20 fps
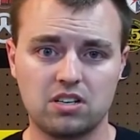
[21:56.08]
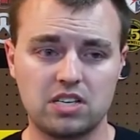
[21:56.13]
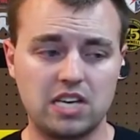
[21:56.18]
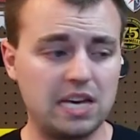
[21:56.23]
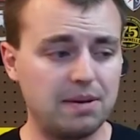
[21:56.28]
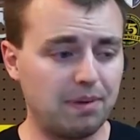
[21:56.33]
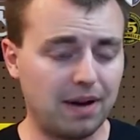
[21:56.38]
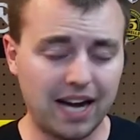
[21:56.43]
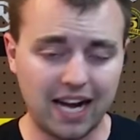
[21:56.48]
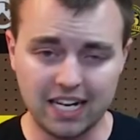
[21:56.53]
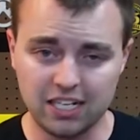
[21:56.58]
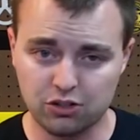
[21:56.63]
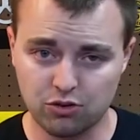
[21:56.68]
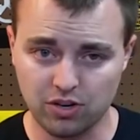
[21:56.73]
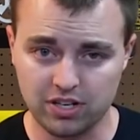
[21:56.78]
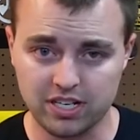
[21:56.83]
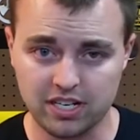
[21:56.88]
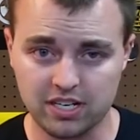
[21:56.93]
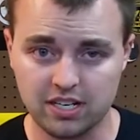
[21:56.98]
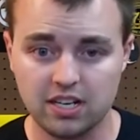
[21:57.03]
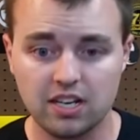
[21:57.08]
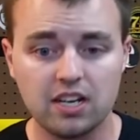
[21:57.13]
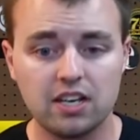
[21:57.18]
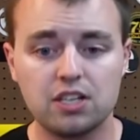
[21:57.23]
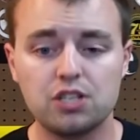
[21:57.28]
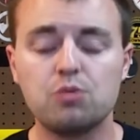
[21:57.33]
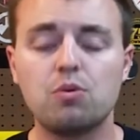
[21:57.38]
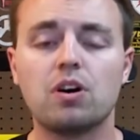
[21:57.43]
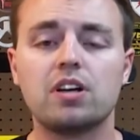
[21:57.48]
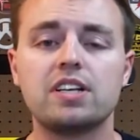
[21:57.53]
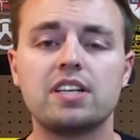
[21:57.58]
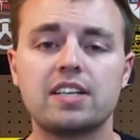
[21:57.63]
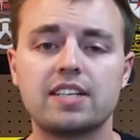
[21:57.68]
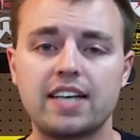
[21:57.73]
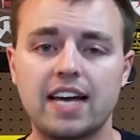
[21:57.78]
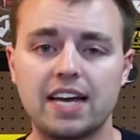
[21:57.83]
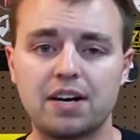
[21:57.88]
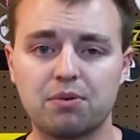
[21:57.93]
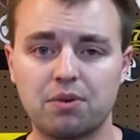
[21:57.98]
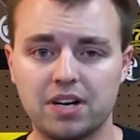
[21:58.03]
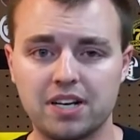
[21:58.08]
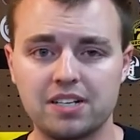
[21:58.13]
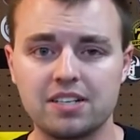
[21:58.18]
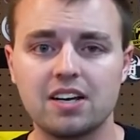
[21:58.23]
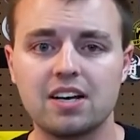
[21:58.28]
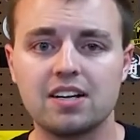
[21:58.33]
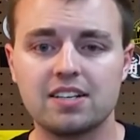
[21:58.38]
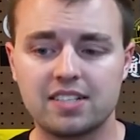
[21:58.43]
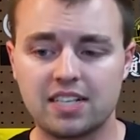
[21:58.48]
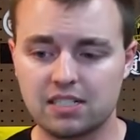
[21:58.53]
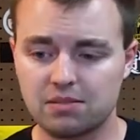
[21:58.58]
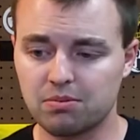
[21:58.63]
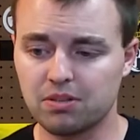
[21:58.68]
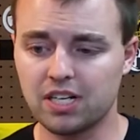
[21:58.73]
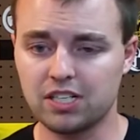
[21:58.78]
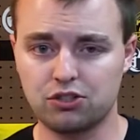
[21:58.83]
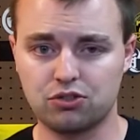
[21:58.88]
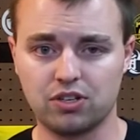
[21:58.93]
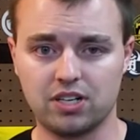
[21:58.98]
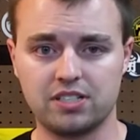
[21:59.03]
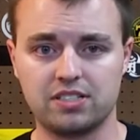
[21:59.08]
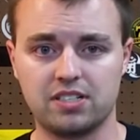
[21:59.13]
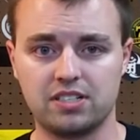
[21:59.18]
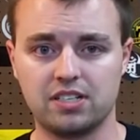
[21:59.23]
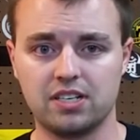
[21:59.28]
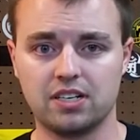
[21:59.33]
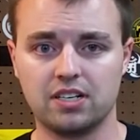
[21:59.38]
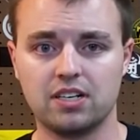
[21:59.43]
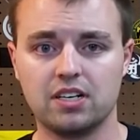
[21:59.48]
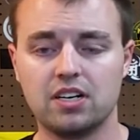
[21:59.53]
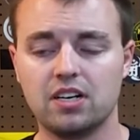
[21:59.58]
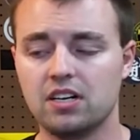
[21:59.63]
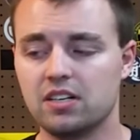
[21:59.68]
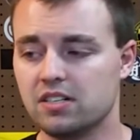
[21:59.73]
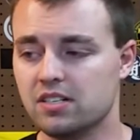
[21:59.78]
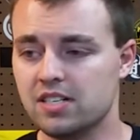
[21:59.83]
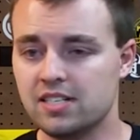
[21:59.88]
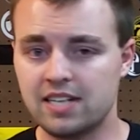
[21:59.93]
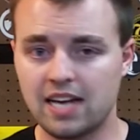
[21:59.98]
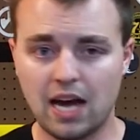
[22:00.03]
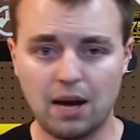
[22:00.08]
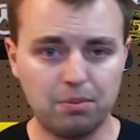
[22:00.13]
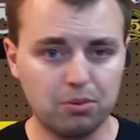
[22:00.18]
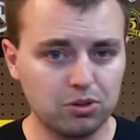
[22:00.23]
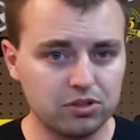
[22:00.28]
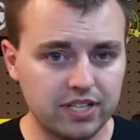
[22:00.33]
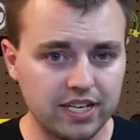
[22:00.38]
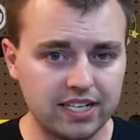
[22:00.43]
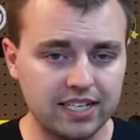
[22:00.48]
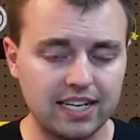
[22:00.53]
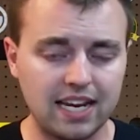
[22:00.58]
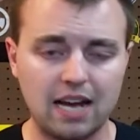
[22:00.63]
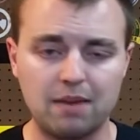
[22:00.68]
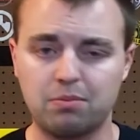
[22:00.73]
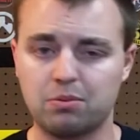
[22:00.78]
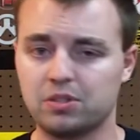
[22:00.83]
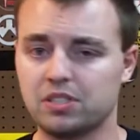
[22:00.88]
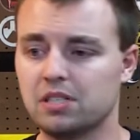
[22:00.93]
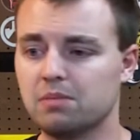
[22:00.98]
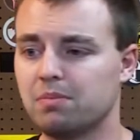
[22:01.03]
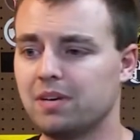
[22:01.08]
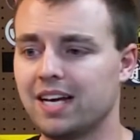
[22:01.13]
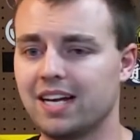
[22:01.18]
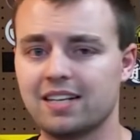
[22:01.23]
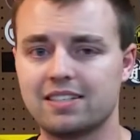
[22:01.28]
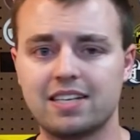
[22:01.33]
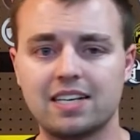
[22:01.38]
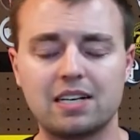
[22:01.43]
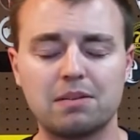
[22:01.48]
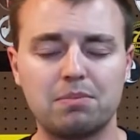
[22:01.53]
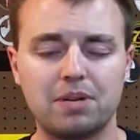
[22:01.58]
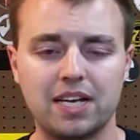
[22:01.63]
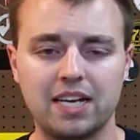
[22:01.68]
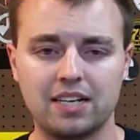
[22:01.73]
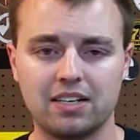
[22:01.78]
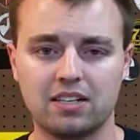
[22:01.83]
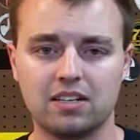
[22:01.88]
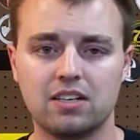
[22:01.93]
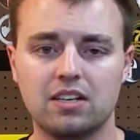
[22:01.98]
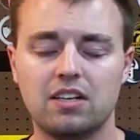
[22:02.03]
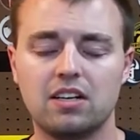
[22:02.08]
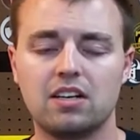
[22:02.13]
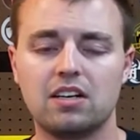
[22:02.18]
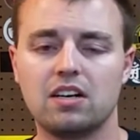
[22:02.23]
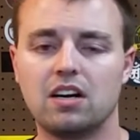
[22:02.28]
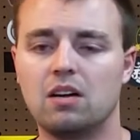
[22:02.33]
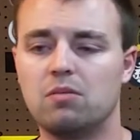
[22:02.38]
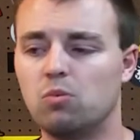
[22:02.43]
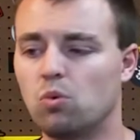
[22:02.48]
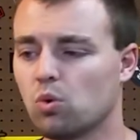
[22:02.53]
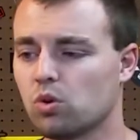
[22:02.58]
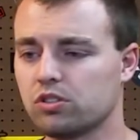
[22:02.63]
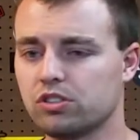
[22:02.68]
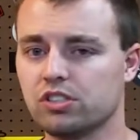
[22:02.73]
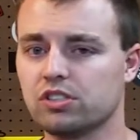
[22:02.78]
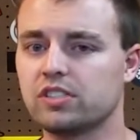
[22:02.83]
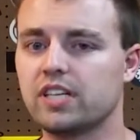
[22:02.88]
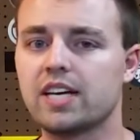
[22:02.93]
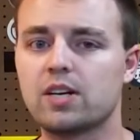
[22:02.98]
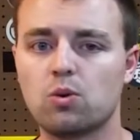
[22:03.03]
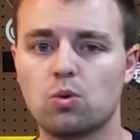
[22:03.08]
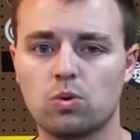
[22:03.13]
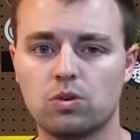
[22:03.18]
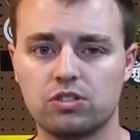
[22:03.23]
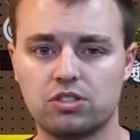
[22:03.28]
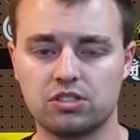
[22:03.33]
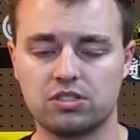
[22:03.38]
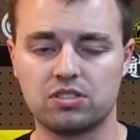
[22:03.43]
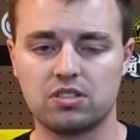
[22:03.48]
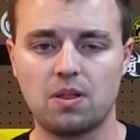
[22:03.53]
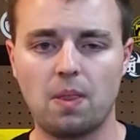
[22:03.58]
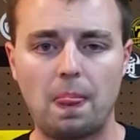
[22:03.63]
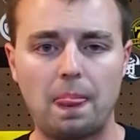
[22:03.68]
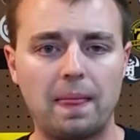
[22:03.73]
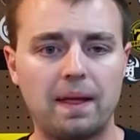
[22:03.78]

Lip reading: Keep hydrated. You want to need a Gatorade? Get some electrolytes in you. Need an apple? Take an apple. Need a banana? Take a banana. Oranges? Take oranges.